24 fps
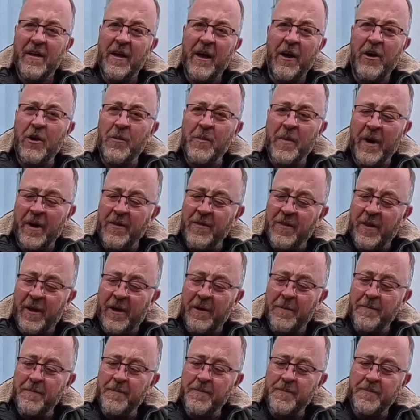I don't mind
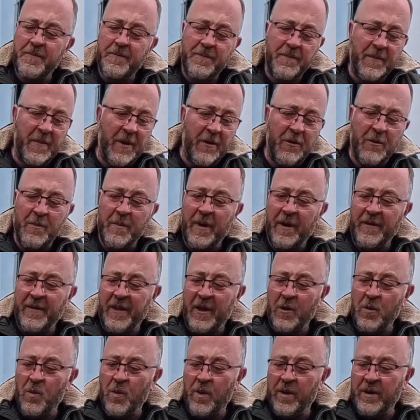that. I don't mind
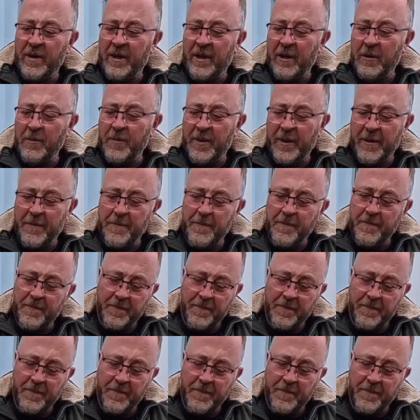that one little bit.